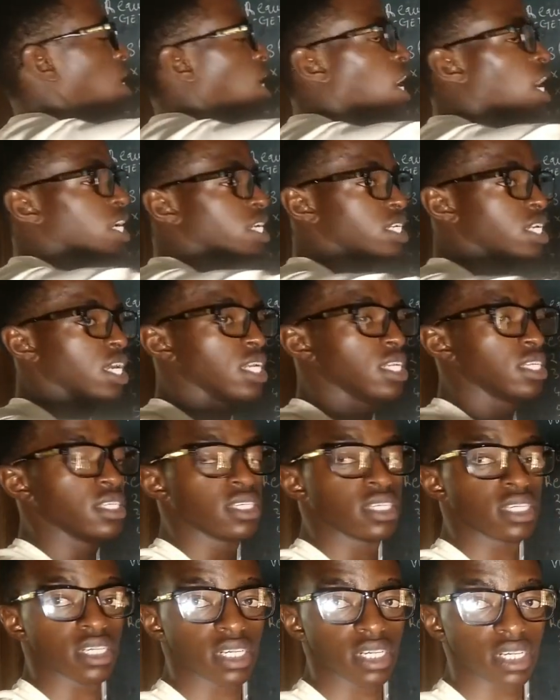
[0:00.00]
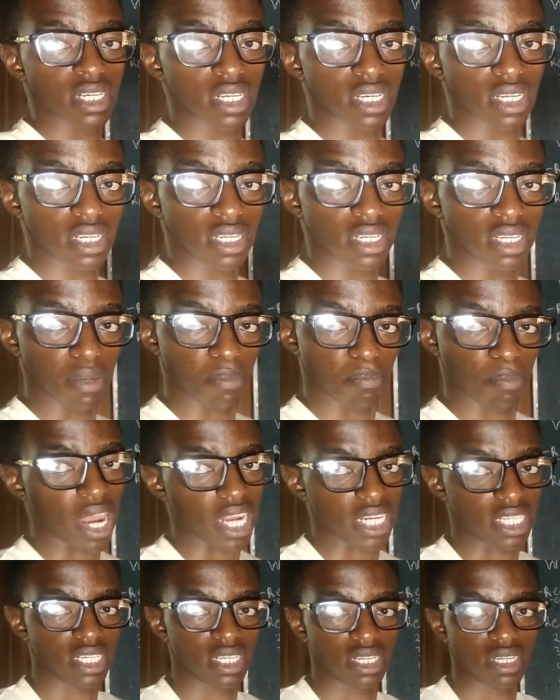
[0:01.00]
and then the
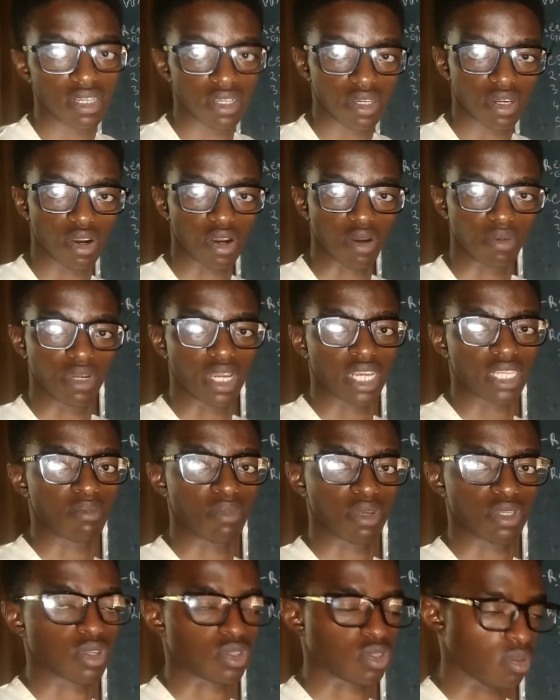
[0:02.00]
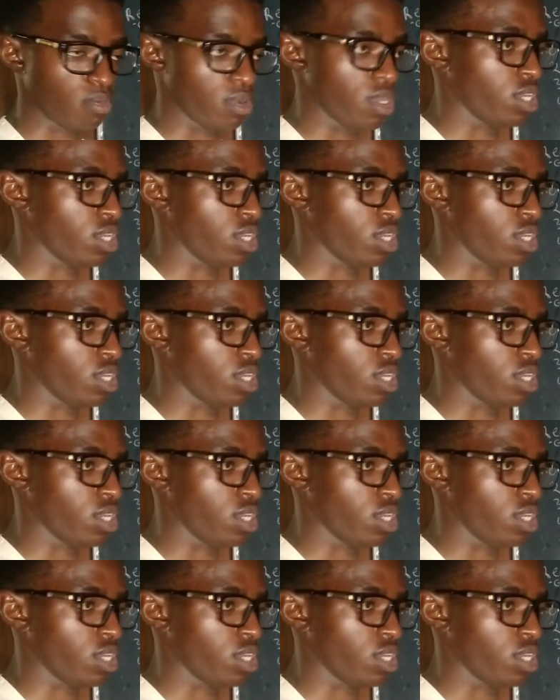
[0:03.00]
path of that method to be